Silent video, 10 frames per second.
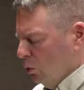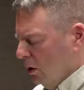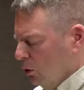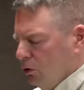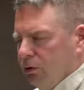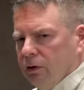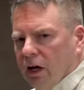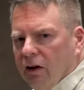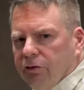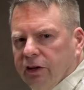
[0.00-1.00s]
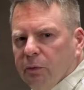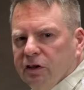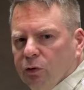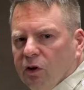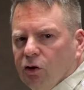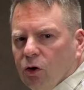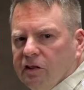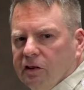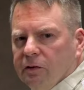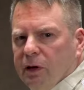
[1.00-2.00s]
where you have limited
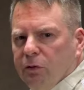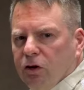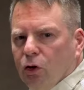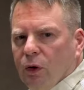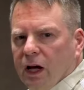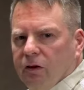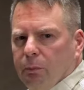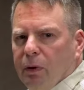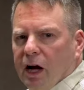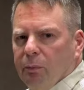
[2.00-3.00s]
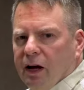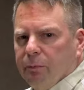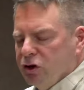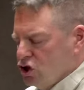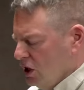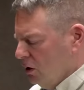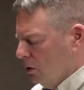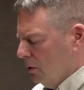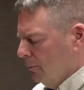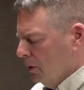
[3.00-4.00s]
resources. Maybe you don't have a BiPAP machine
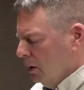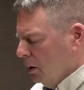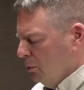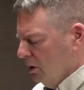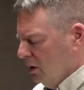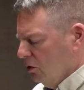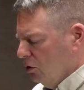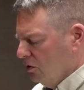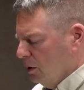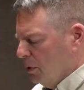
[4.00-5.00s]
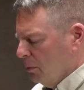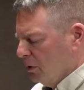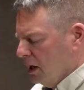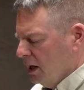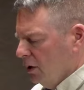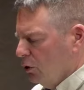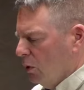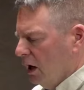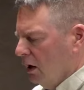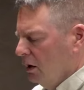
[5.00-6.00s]
or ability to do CPAP in any other
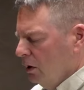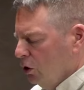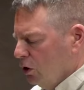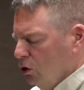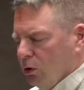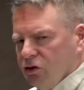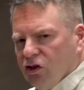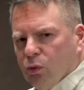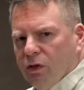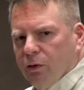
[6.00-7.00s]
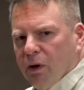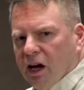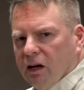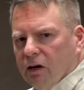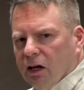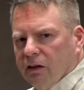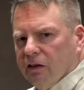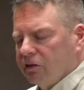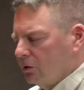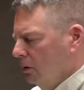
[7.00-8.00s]
way. You can do it just with the bagger like
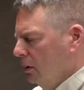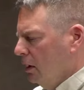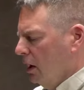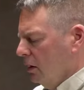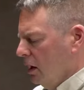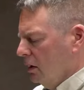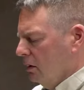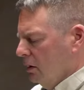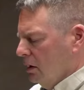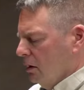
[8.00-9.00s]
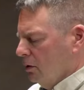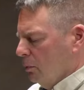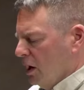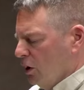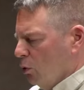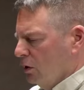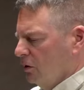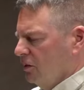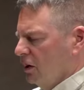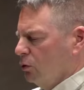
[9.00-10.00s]
this. And then depending on what
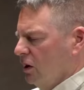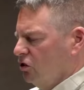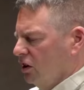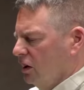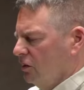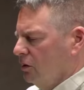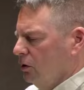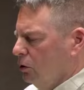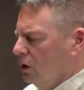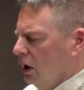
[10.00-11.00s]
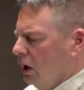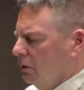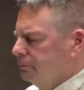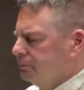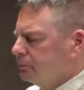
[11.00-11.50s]
their saturation is, you can